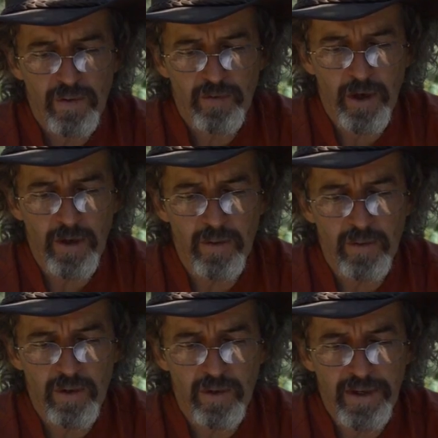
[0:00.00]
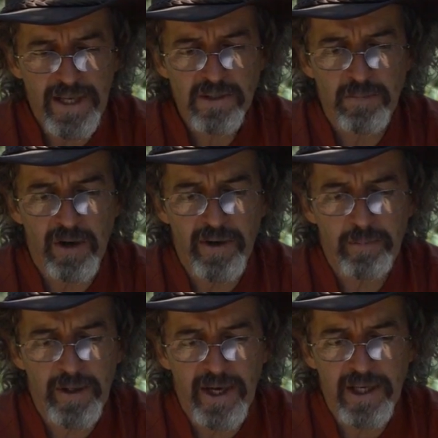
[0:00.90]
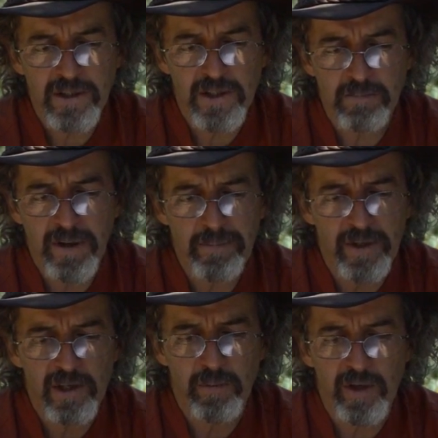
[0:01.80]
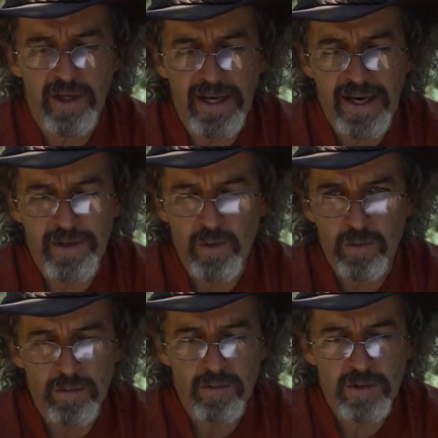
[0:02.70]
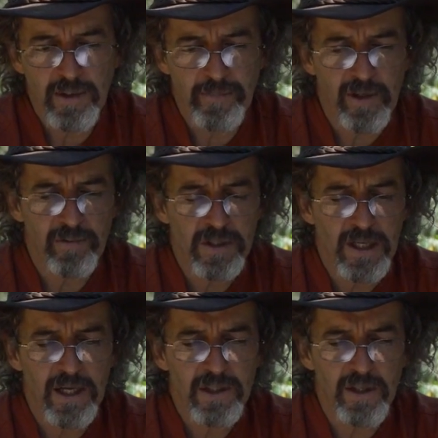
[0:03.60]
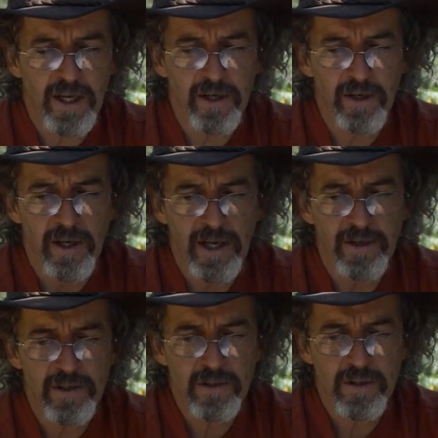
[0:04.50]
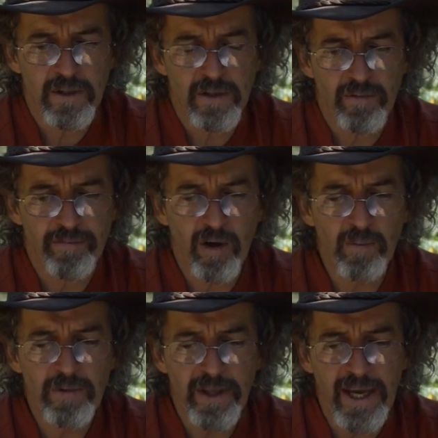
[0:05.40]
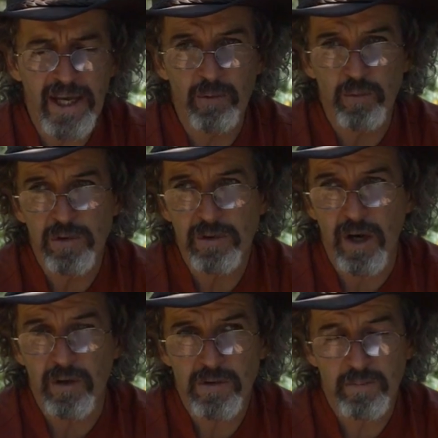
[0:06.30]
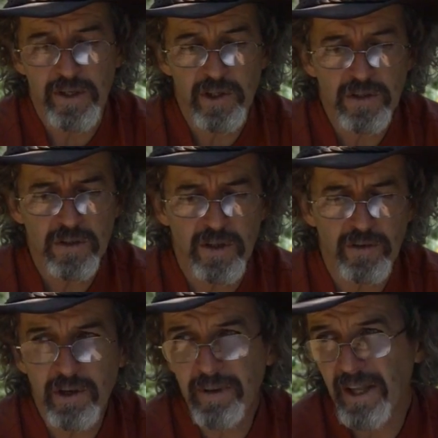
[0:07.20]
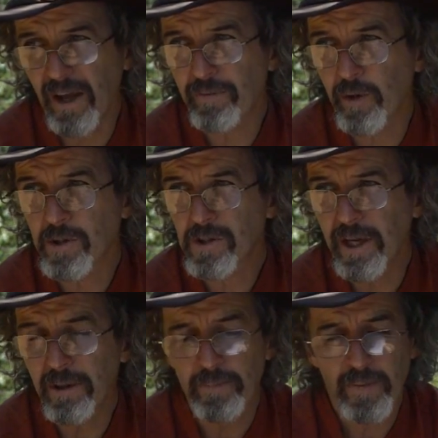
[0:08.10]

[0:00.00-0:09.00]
so that's my recommendation, is maybe a community garden or something of the such, and from there it will grow. But you've got to make that first step.